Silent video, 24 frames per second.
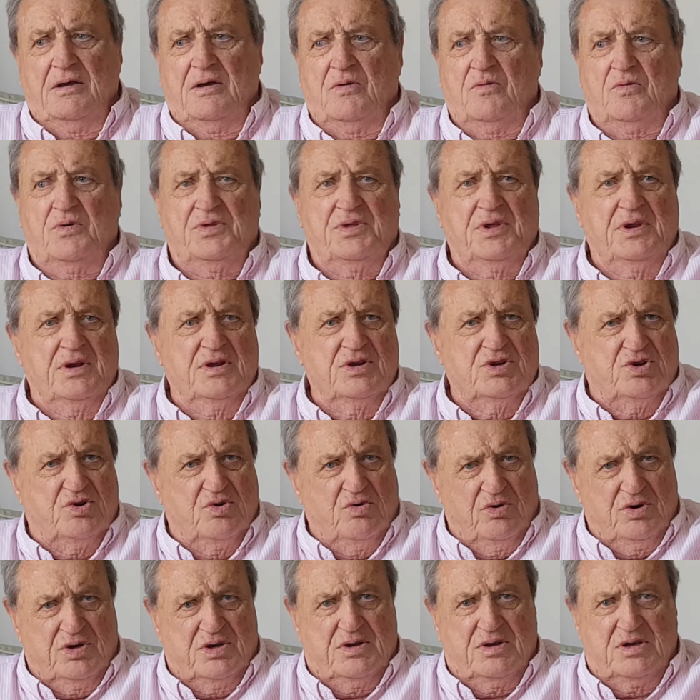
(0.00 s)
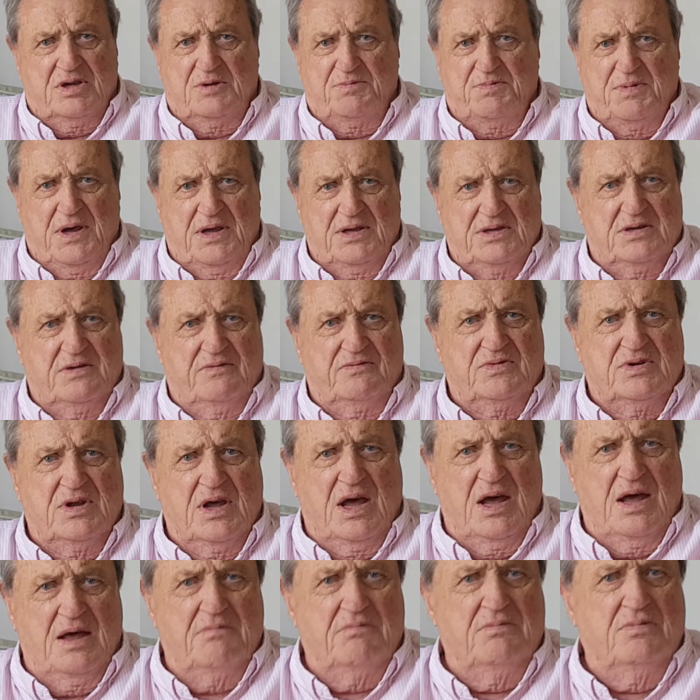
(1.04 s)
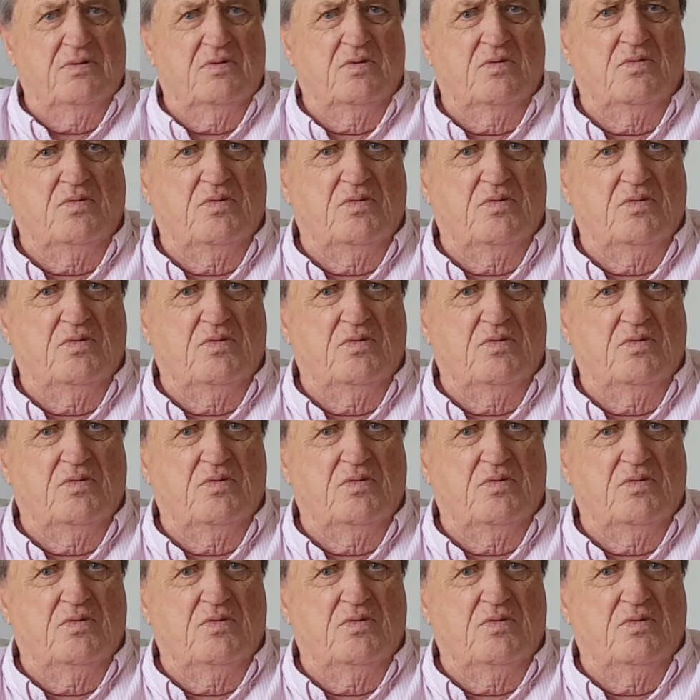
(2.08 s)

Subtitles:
within a short space of time,